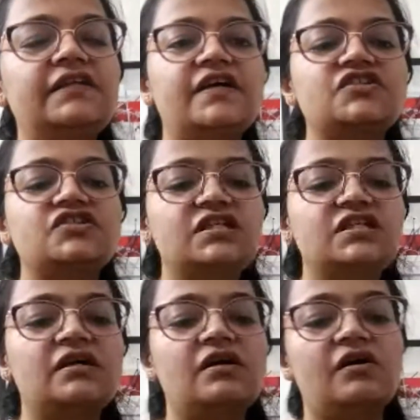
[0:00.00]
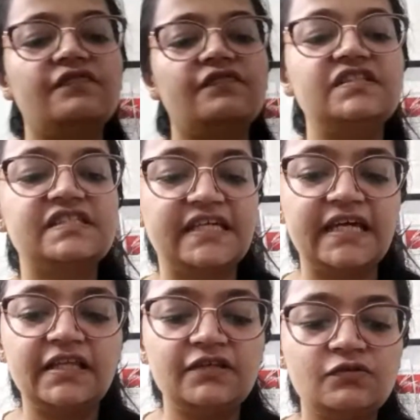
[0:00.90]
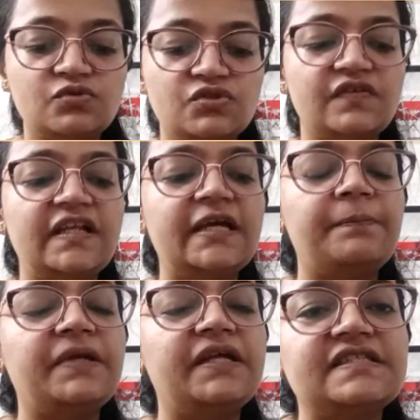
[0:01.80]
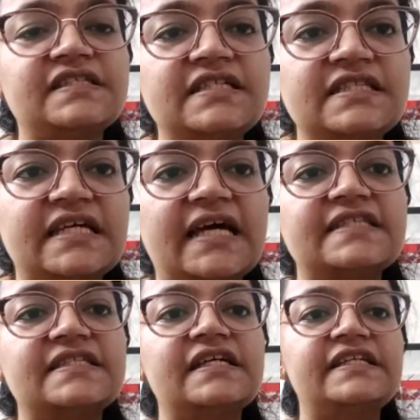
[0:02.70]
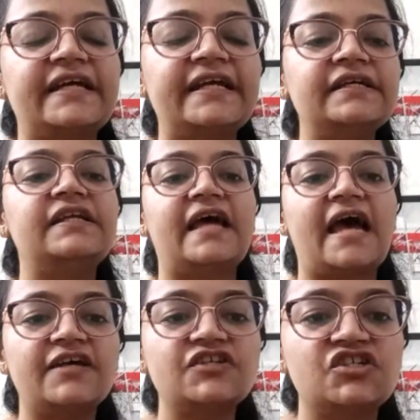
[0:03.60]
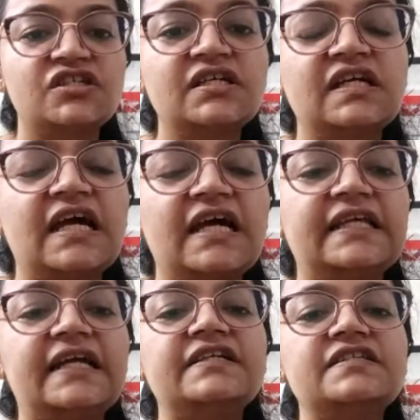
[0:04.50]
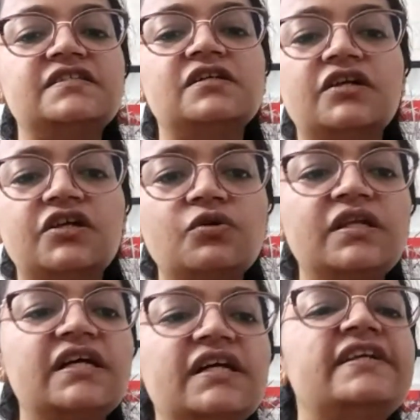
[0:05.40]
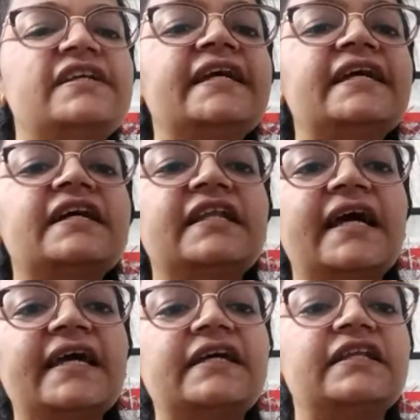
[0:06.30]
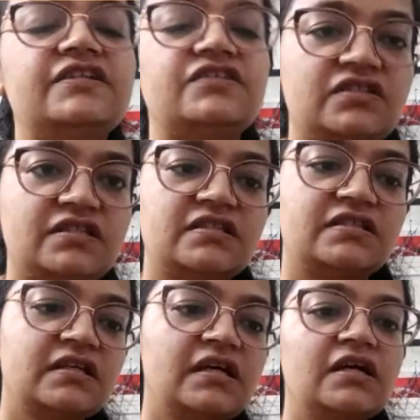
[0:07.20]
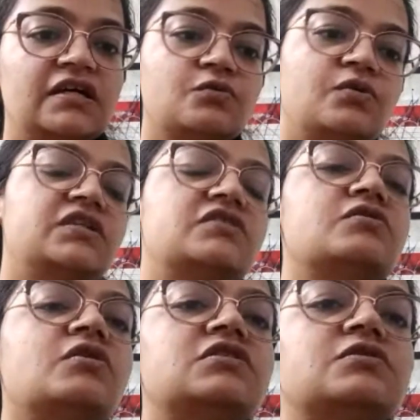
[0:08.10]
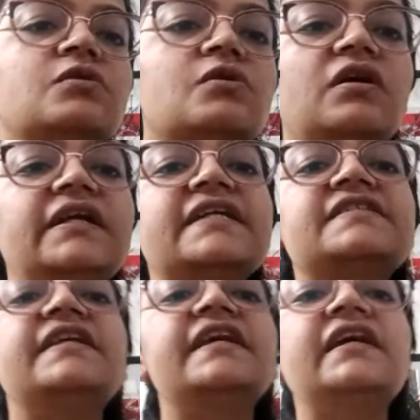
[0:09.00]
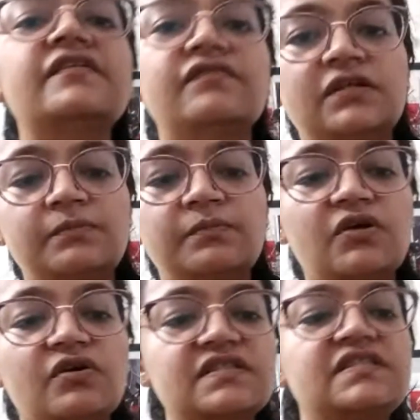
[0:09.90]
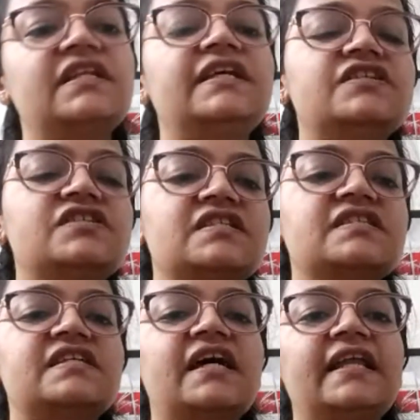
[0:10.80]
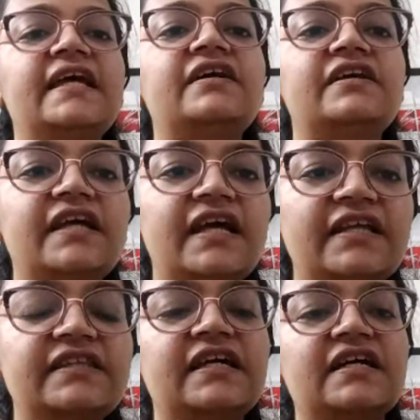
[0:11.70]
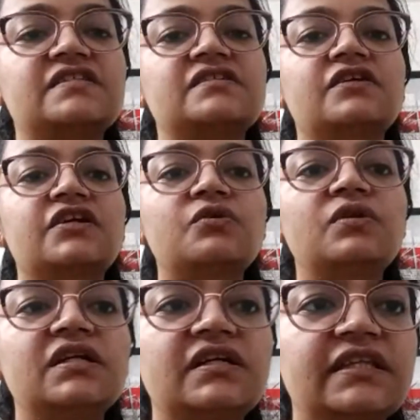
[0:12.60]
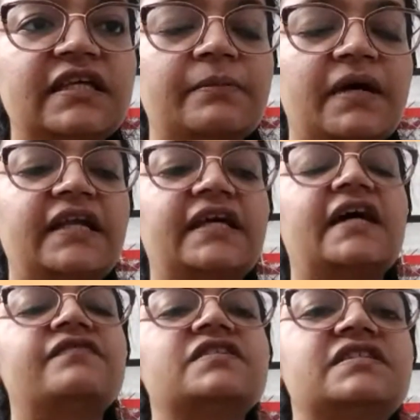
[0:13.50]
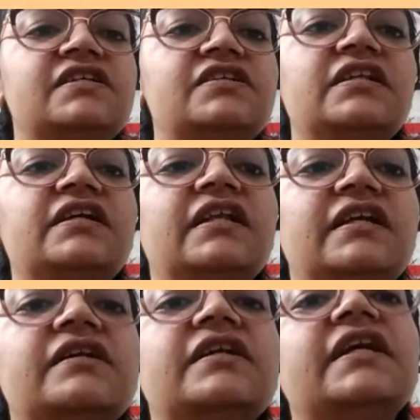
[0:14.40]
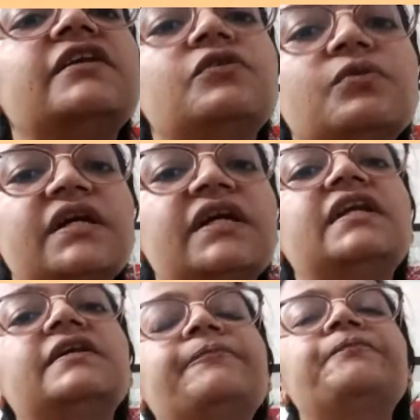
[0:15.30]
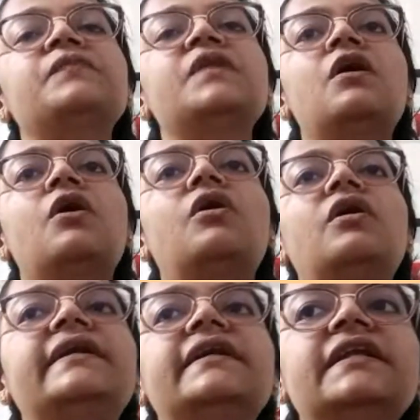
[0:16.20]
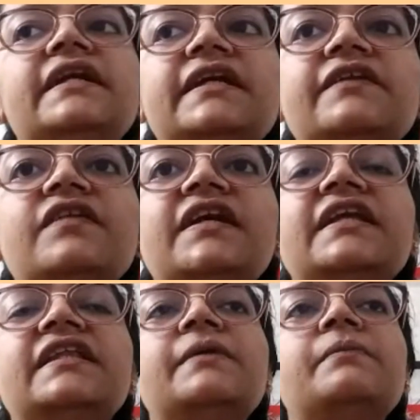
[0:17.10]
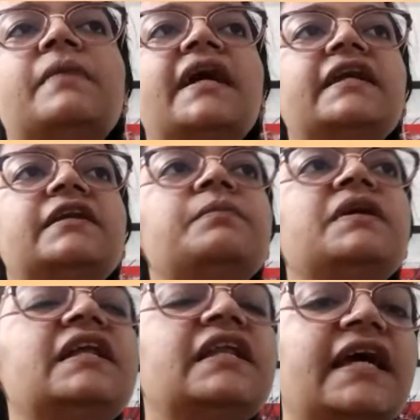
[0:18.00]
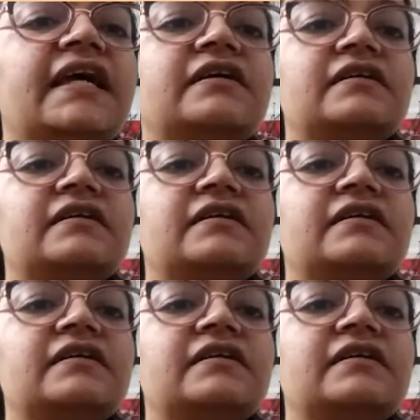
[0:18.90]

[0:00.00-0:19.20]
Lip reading: infection of the skin usually presents as a red rash that is circular ring-like lesions. So it is also called as ringworm because the lesions are like red, they are circular, they might have a central clearing to it. Alternatively, they might be like